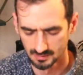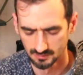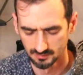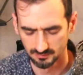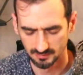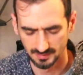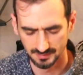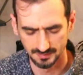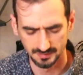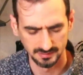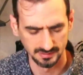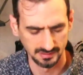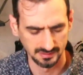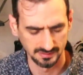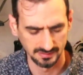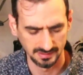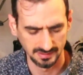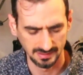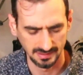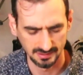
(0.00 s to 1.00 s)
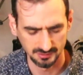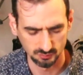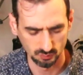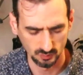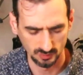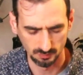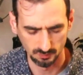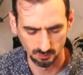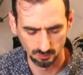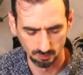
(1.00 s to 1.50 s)
Father, that, that as
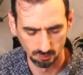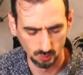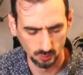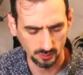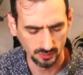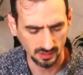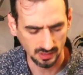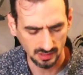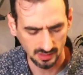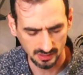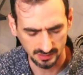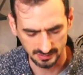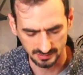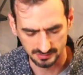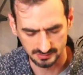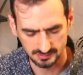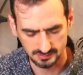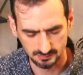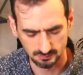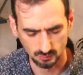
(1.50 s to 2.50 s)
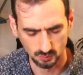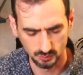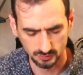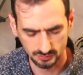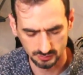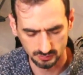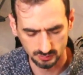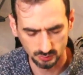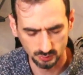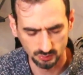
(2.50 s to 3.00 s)
we're more honest, more
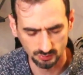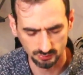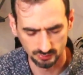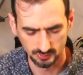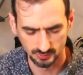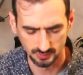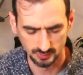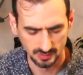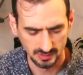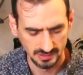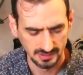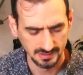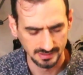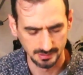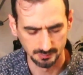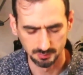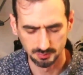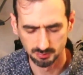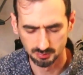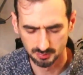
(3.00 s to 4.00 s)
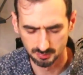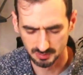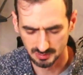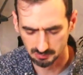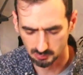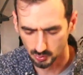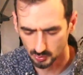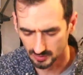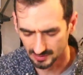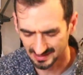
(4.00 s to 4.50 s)
truthful, that we would be
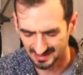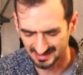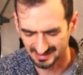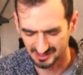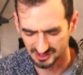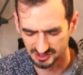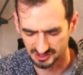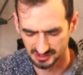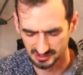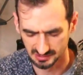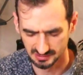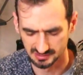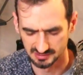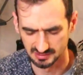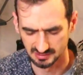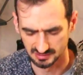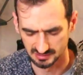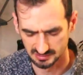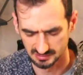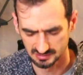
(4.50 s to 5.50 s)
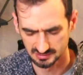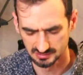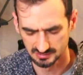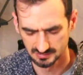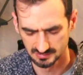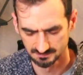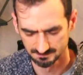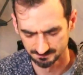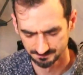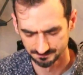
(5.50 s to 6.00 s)
more like Jesus.
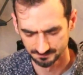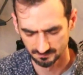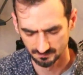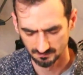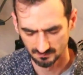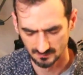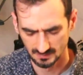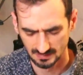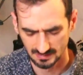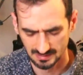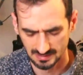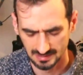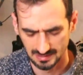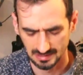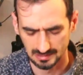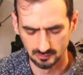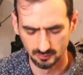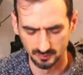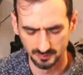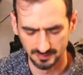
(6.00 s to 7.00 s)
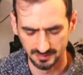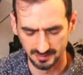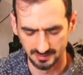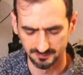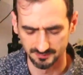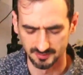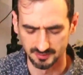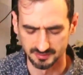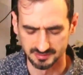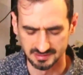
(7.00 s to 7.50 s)
And Lord, that
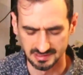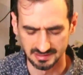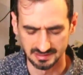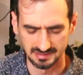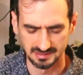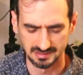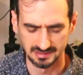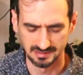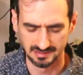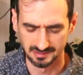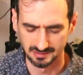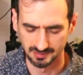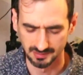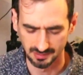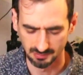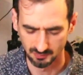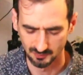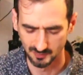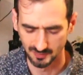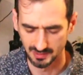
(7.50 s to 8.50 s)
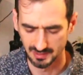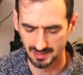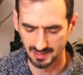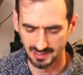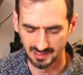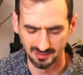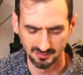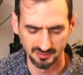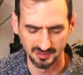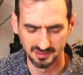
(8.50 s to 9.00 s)
if there's anything, an
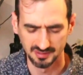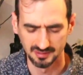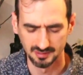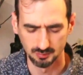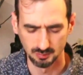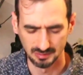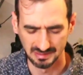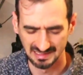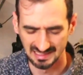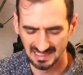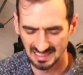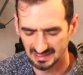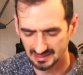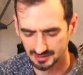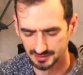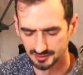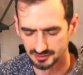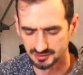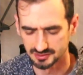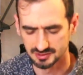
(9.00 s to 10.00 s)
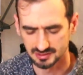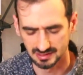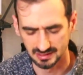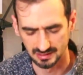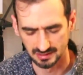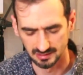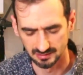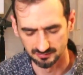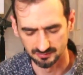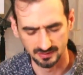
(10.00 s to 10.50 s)
area that we lack
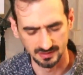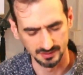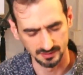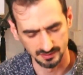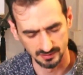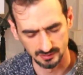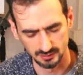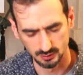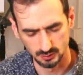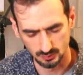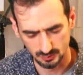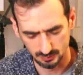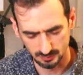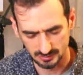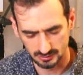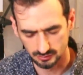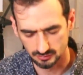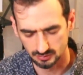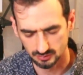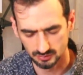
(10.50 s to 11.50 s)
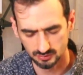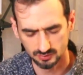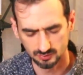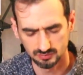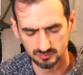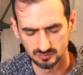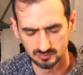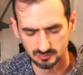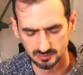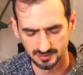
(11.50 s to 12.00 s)
understanding, Father, that you would be
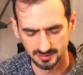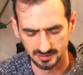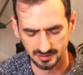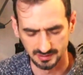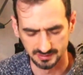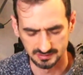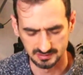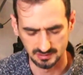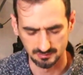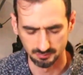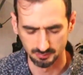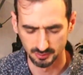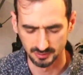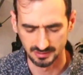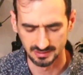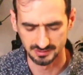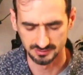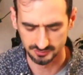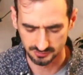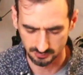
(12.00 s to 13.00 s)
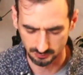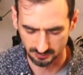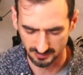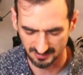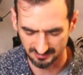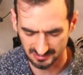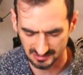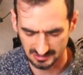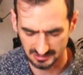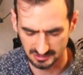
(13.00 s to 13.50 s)
truthful with us and bring us to
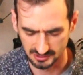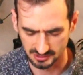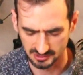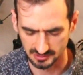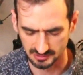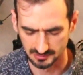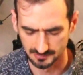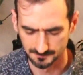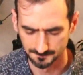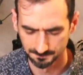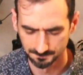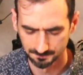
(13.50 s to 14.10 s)
revelation